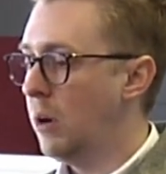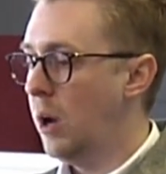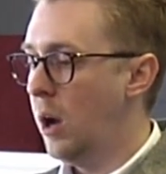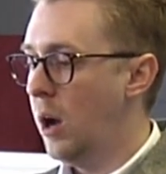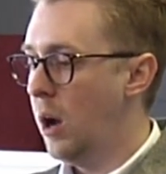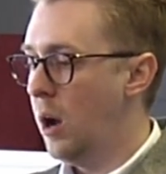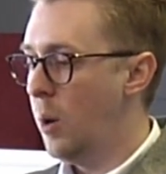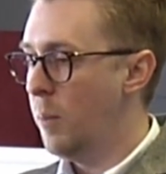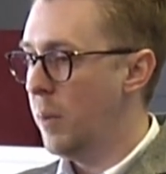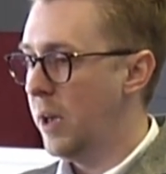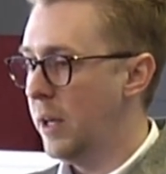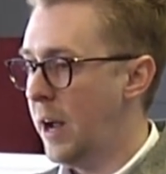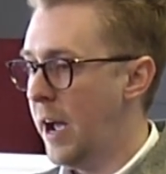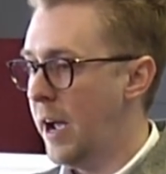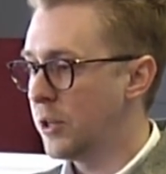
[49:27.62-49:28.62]

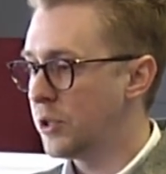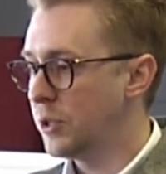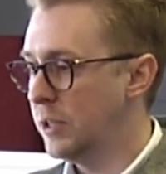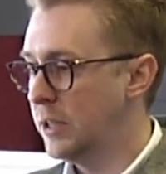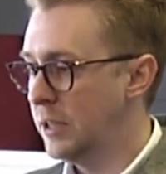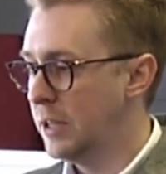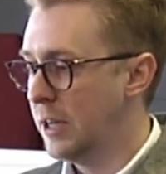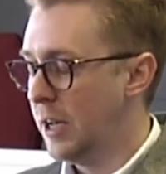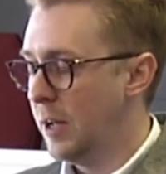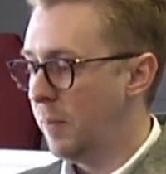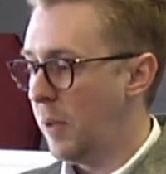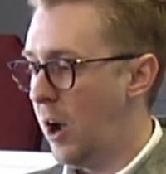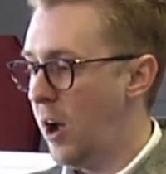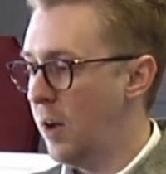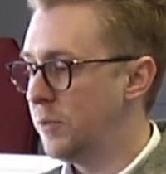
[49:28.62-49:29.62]
and I'll send
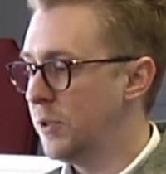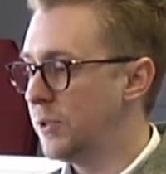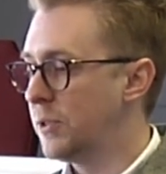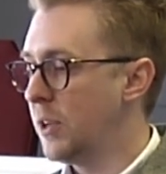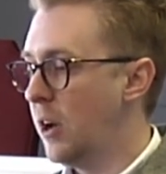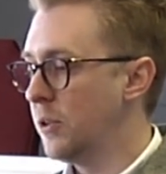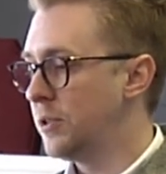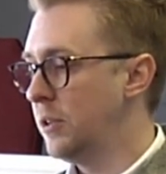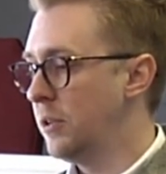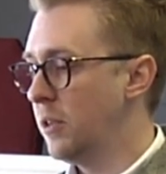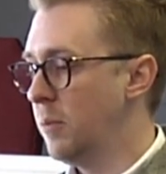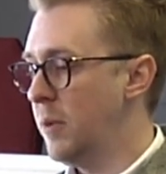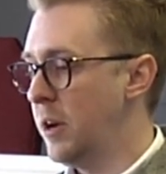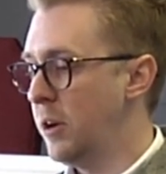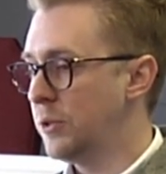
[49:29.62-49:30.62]
it to the
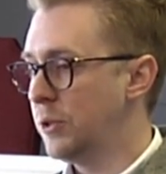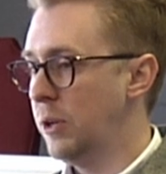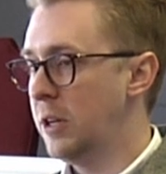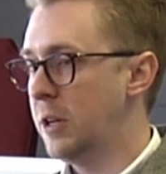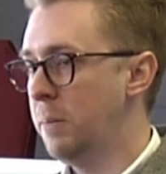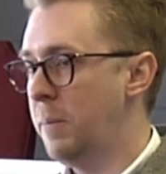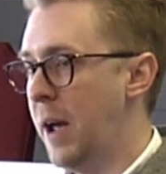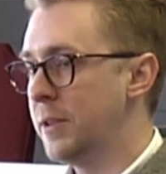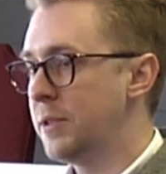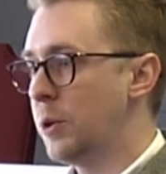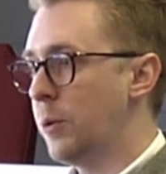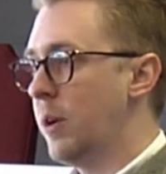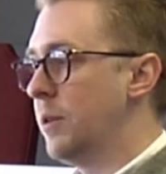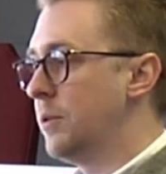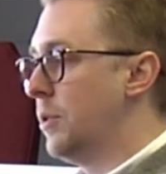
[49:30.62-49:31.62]
mayor so he can pass it
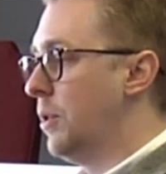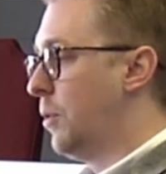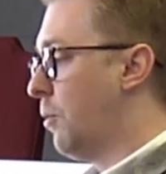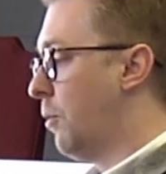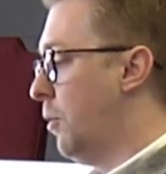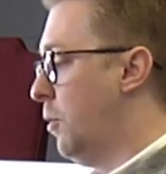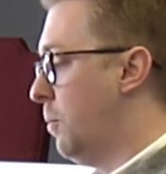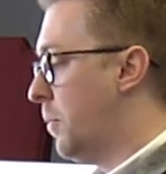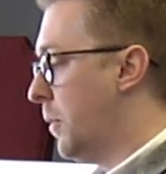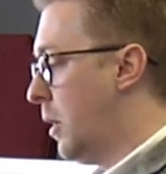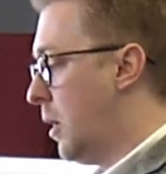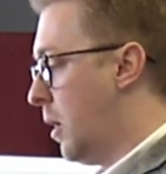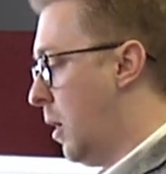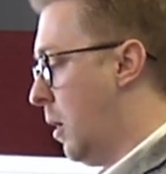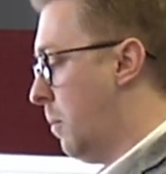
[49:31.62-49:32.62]
around to the group,
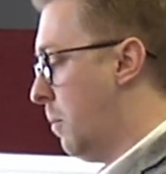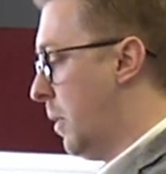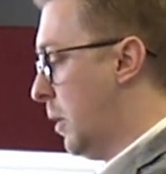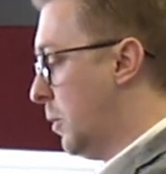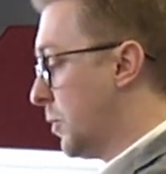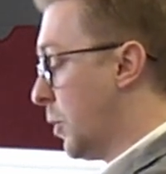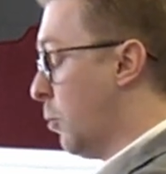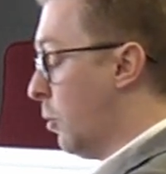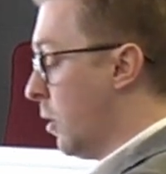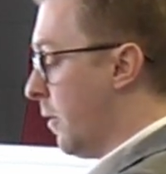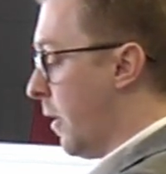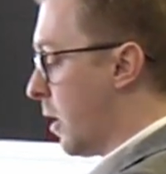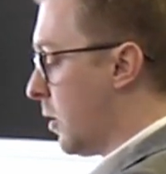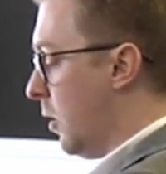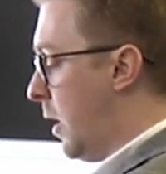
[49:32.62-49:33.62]
but it's on one of
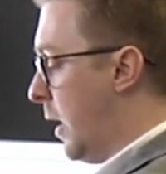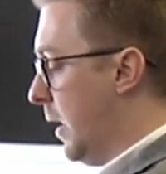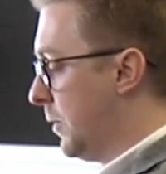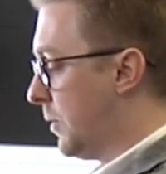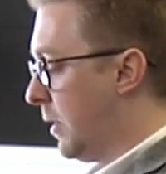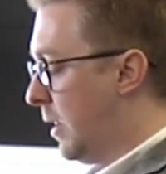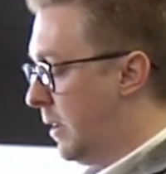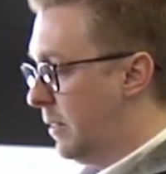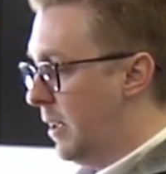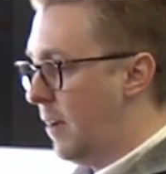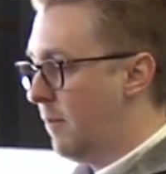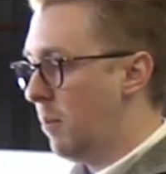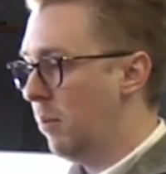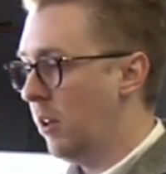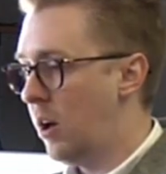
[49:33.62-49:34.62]
our clients. They
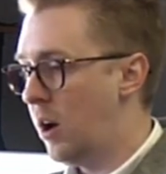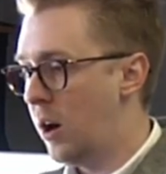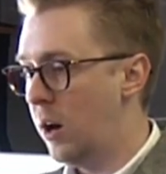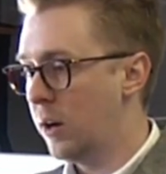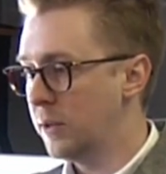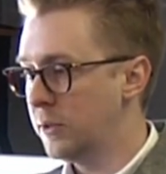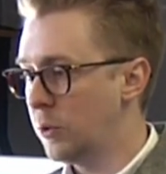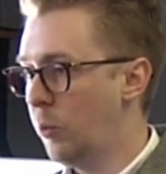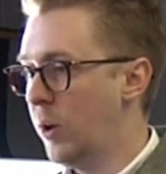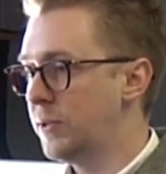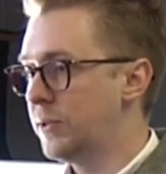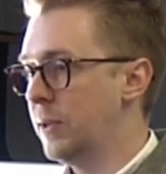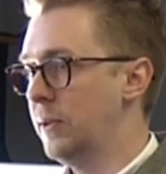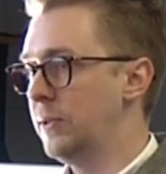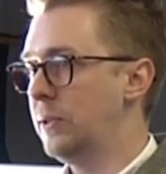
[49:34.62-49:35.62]
have a blog. It's the
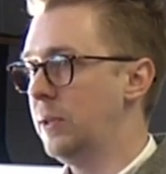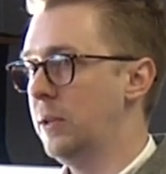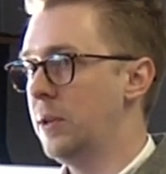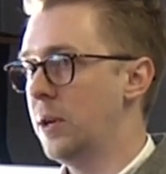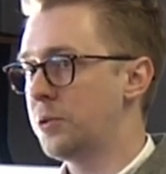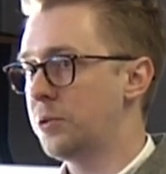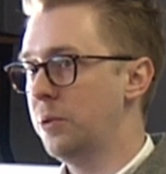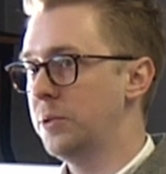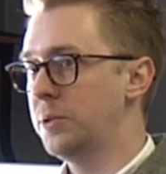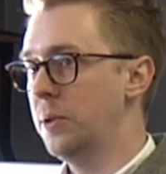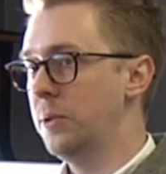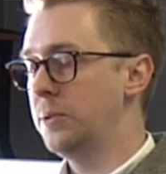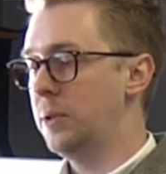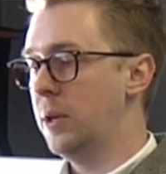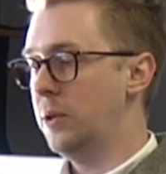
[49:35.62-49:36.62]
West Tennessee Industrial
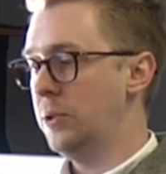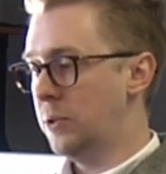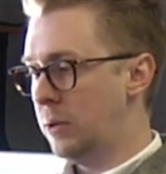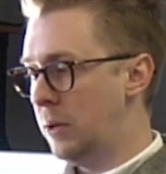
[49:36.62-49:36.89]
Association.